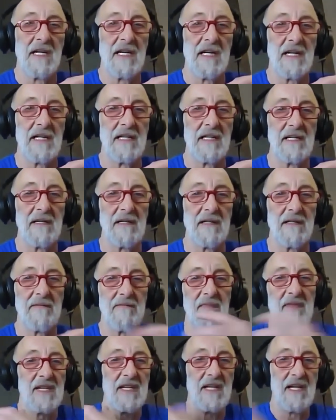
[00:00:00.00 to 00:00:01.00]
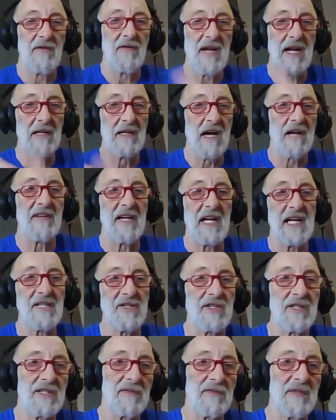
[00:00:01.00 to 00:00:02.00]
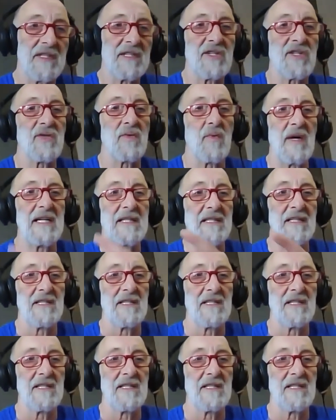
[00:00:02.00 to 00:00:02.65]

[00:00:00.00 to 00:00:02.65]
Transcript: a lot of it has to do with the sweat